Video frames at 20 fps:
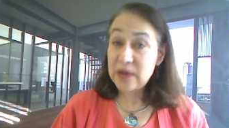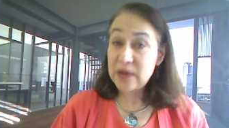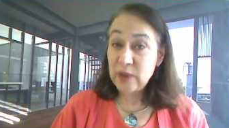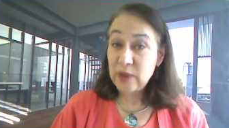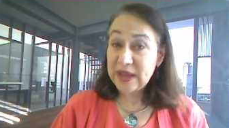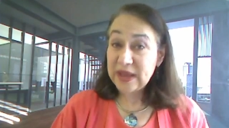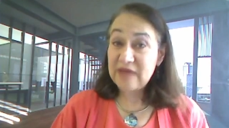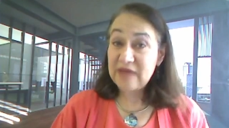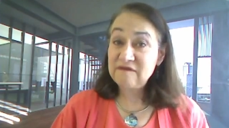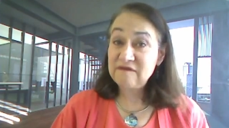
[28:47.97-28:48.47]

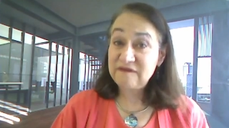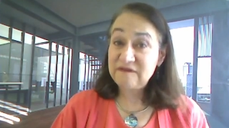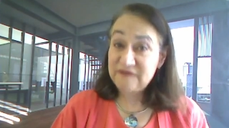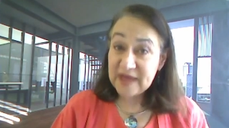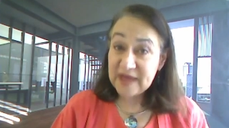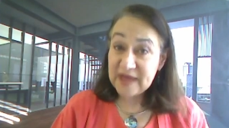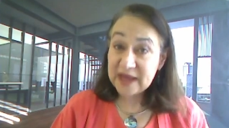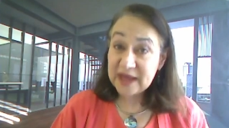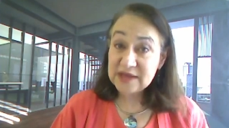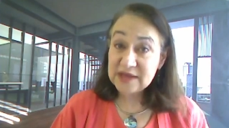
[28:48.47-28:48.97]
and we can
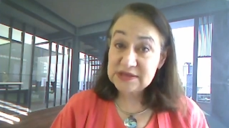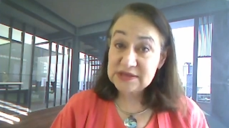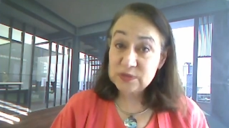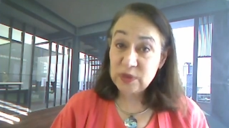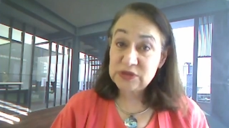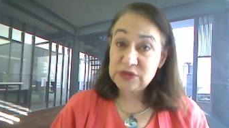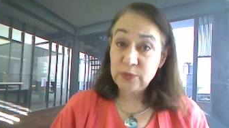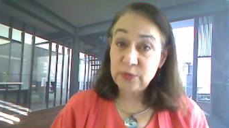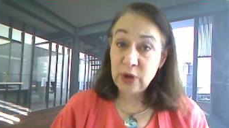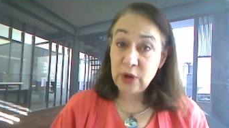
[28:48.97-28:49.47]
fix
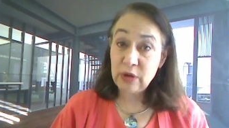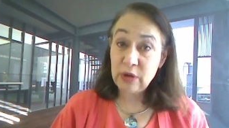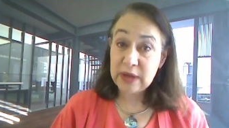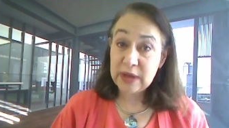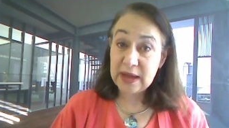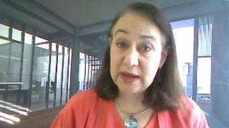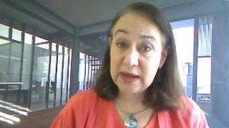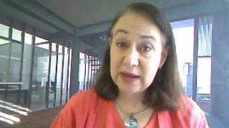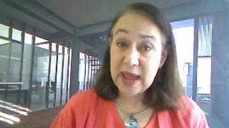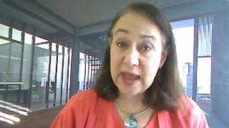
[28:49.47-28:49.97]
what's
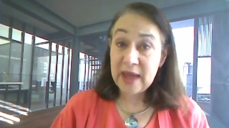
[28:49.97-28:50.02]
broken.